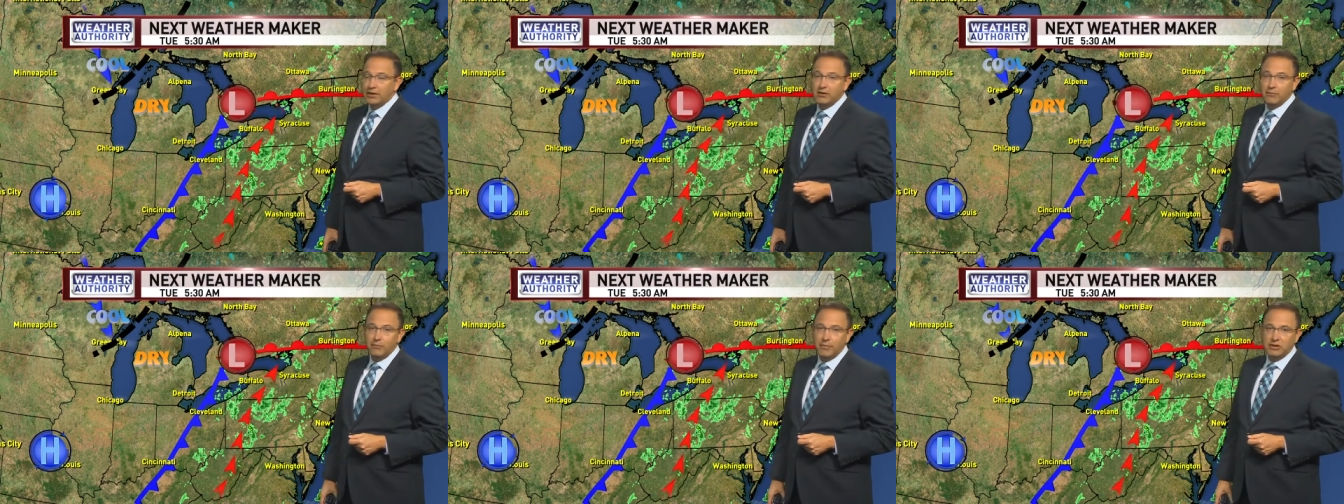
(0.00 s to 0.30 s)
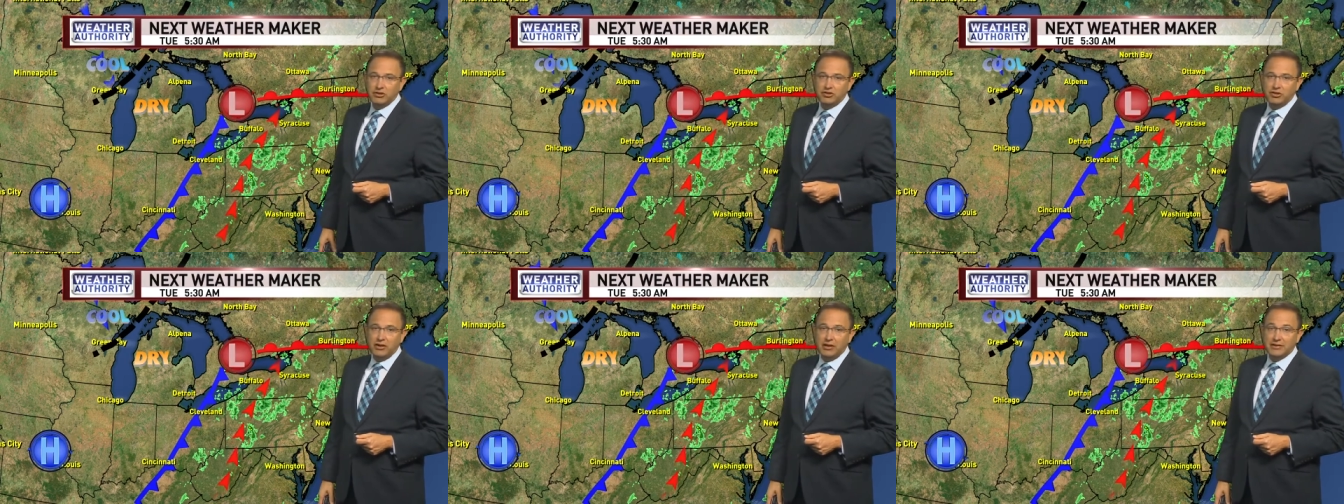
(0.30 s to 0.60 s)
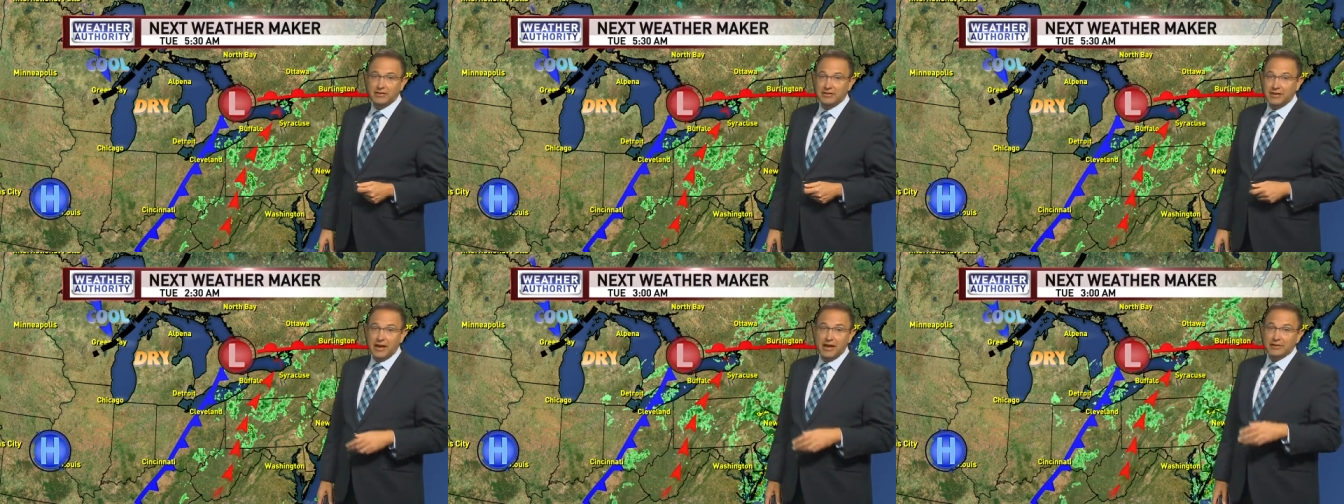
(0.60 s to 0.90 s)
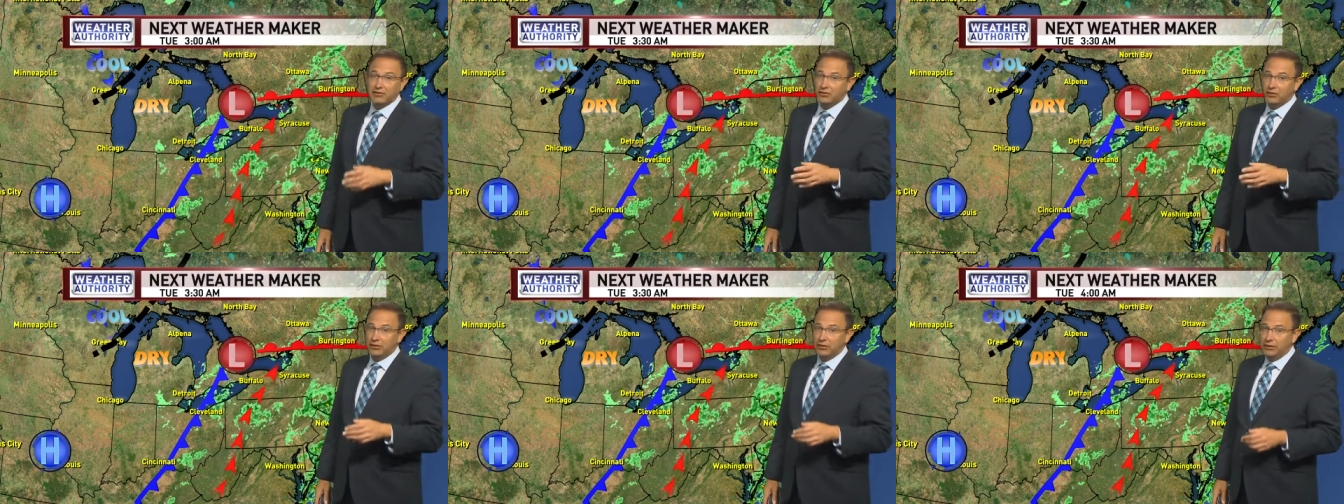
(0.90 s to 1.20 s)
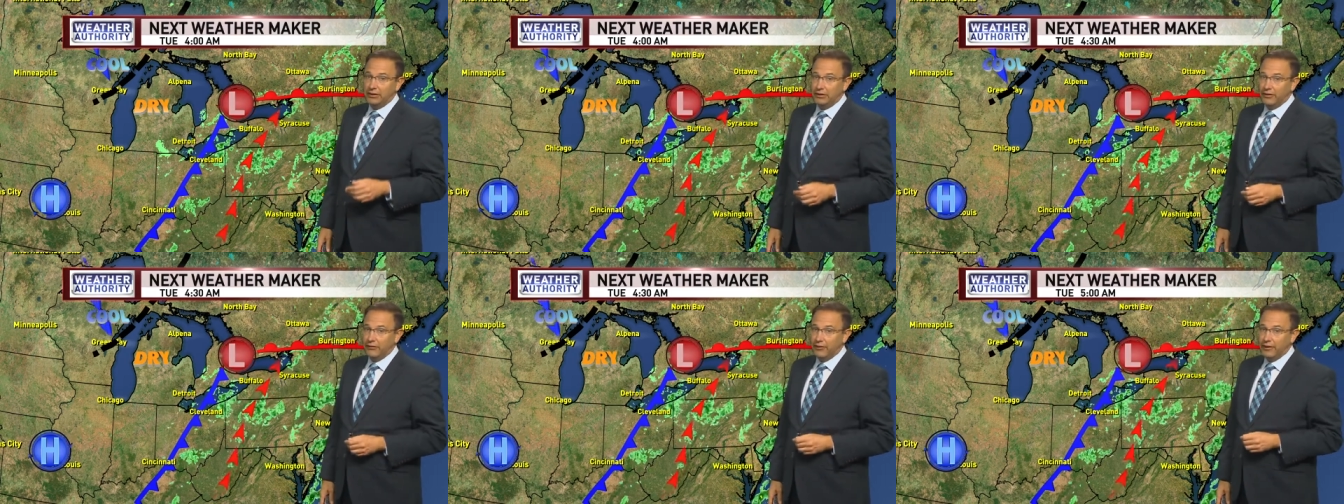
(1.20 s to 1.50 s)
into Michigan. Skies are
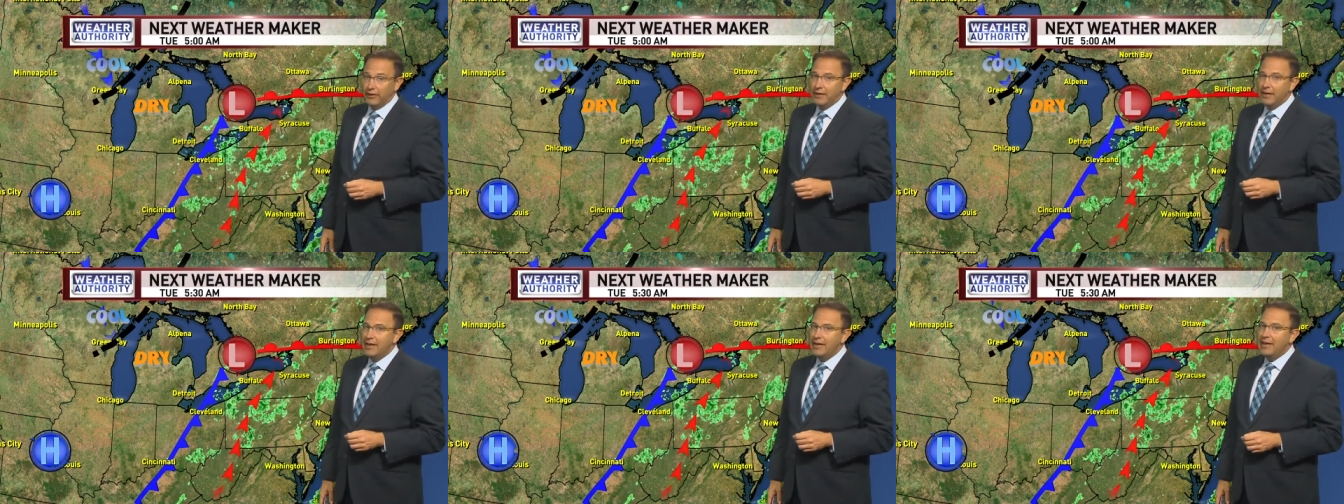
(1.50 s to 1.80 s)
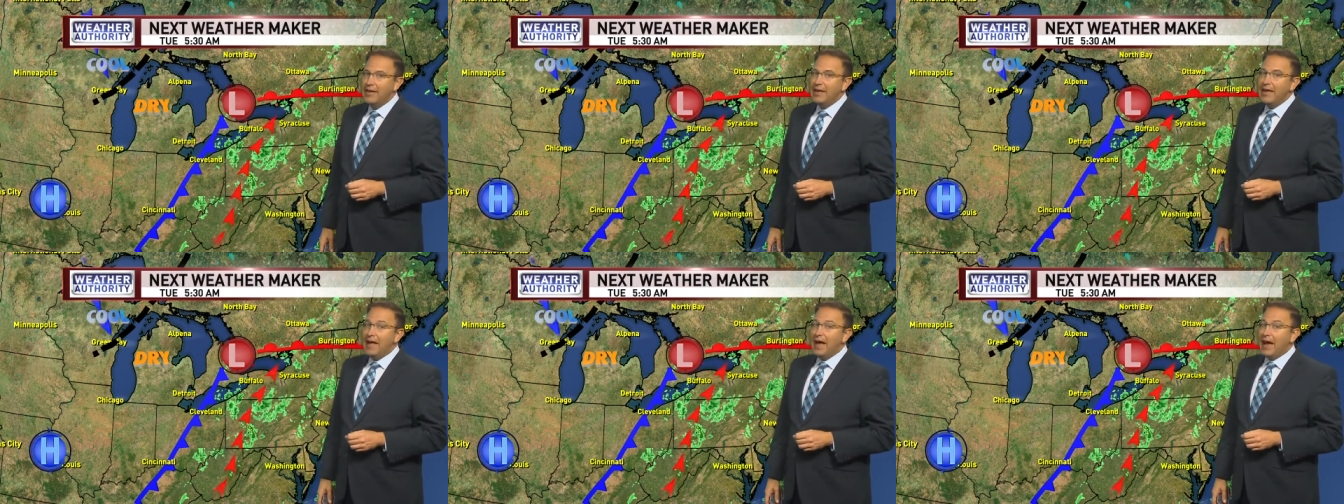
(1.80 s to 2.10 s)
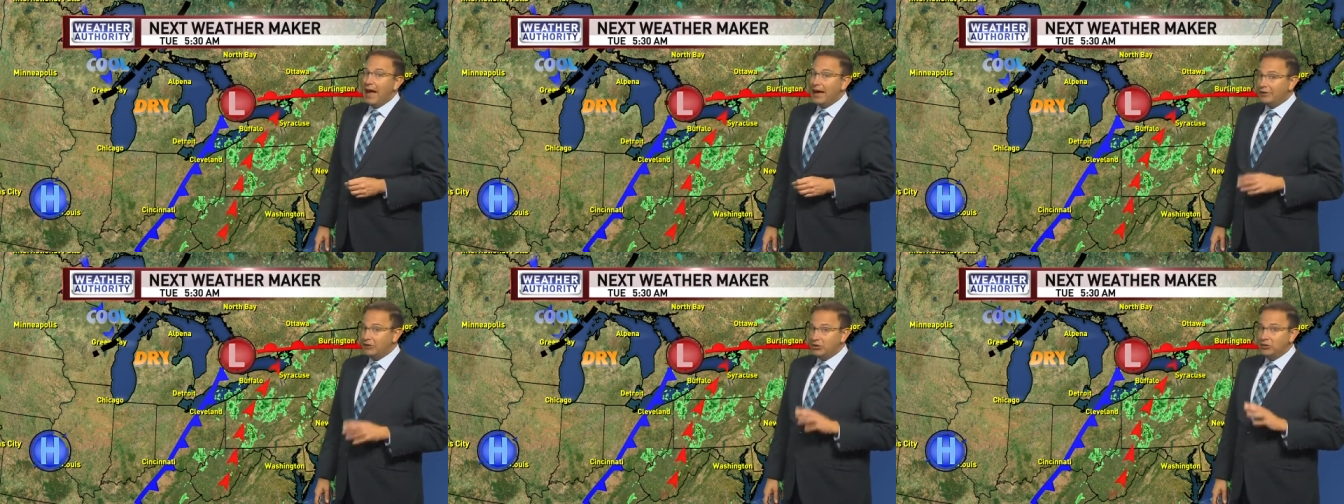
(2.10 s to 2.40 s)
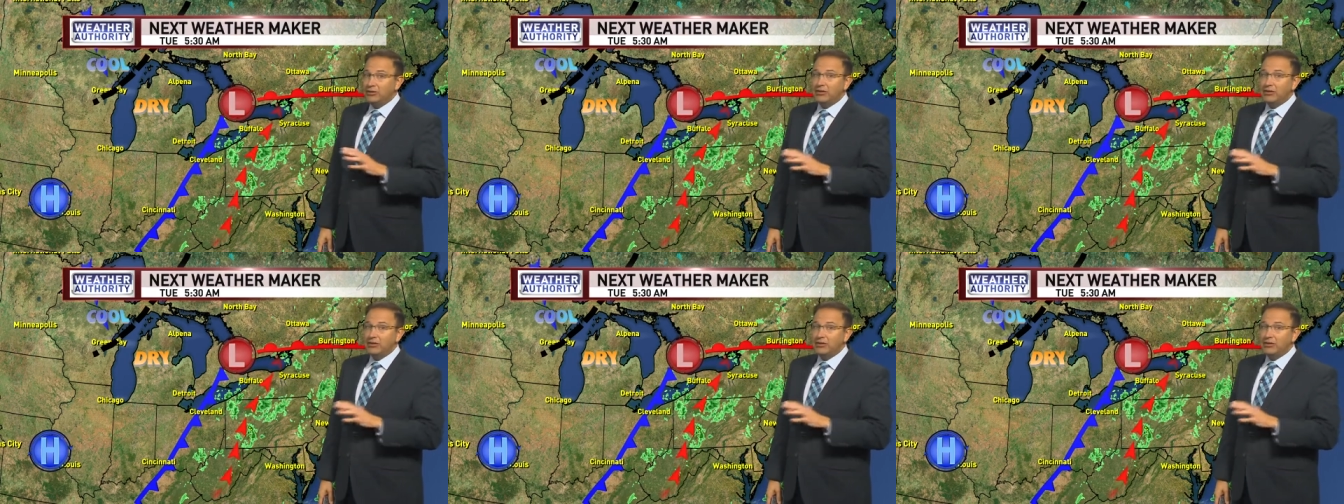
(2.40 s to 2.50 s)
clearing. I do